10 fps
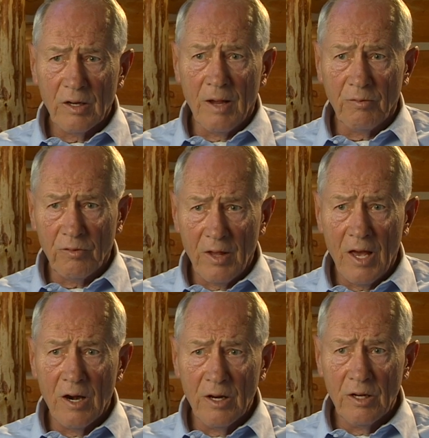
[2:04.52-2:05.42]
time. So they
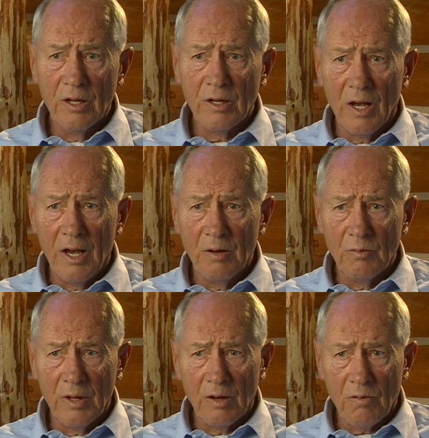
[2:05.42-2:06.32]
had an Indian guide
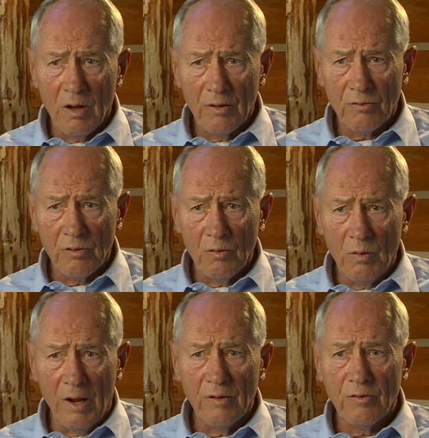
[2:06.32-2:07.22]
when they crossed to the
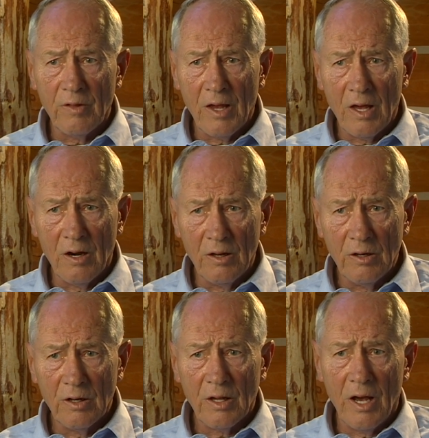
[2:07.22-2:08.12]
west, and they had an
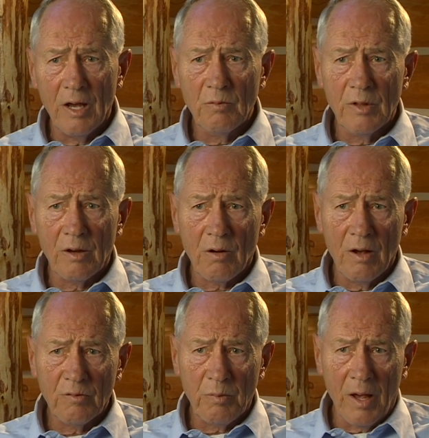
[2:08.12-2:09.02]
Indian guide when they
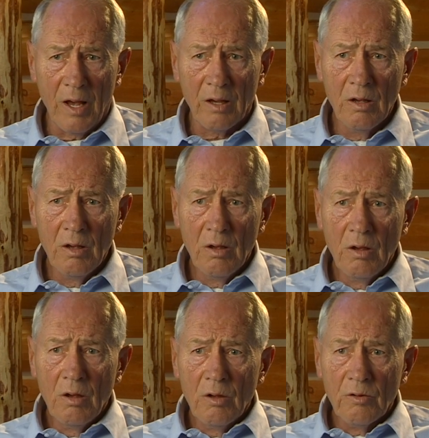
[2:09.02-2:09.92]
crossed back
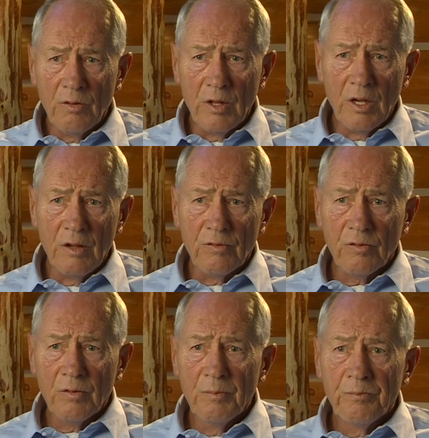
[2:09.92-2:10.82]
to the
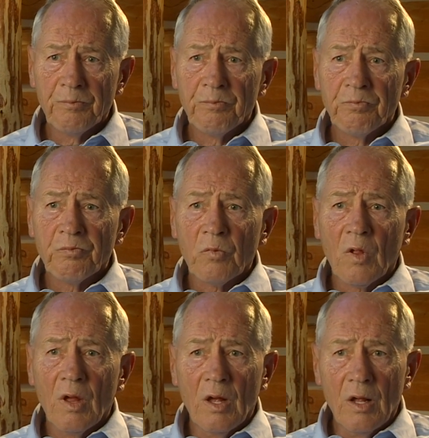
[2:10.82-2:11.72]
east.
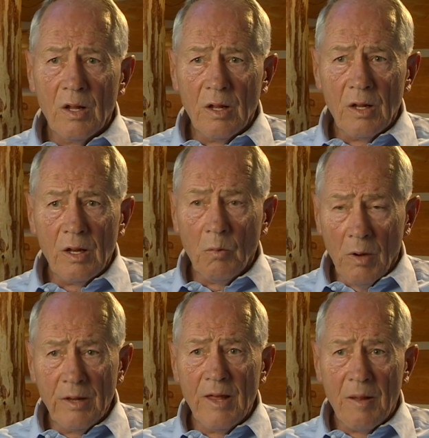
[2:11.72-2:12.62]
It
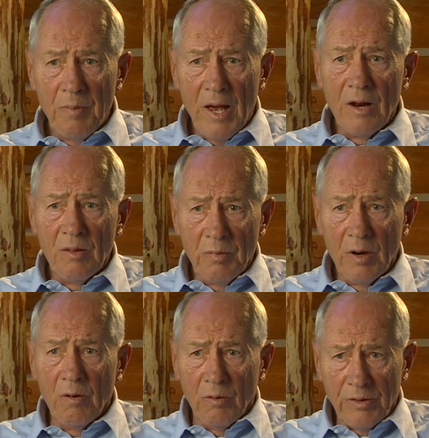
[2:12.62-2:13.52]
wasn't that bad in the
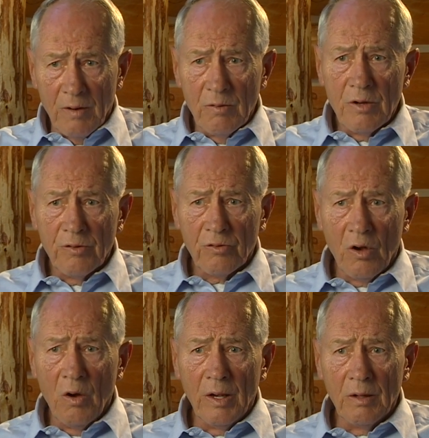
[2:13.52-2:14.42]
Bitterroot. They were just
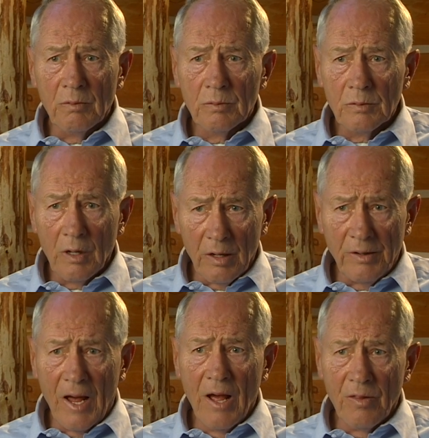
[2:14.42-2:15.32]
going
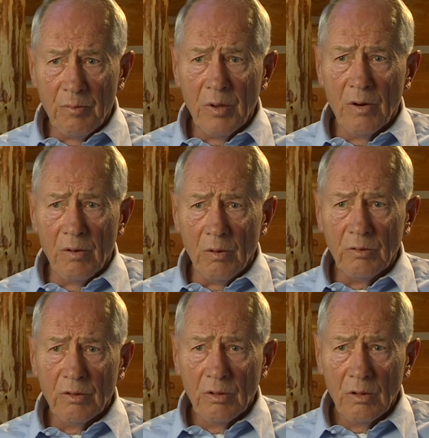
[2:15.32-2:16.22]
down the
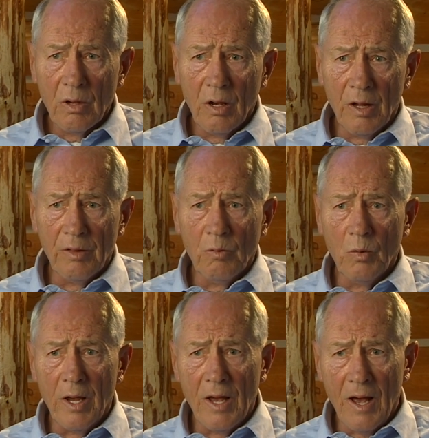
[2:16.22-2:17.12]
Bitterroot on the
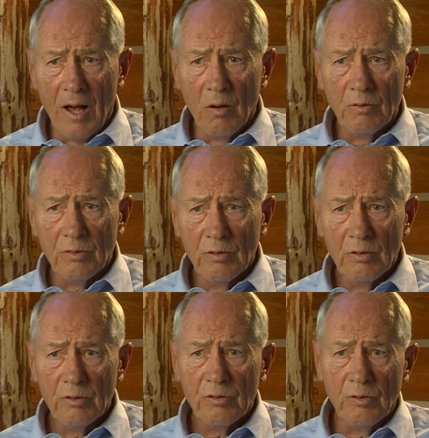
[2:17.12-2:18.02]
way out
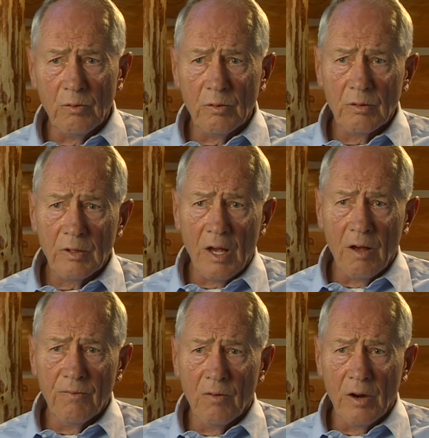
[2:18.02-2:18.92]
to
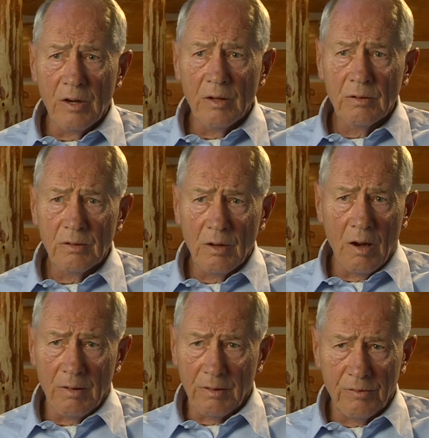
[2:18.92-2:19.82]
California,
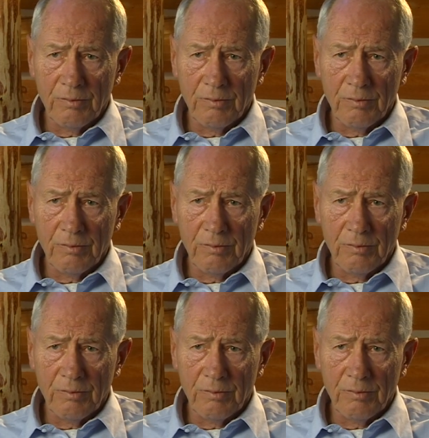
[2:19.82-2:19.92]
or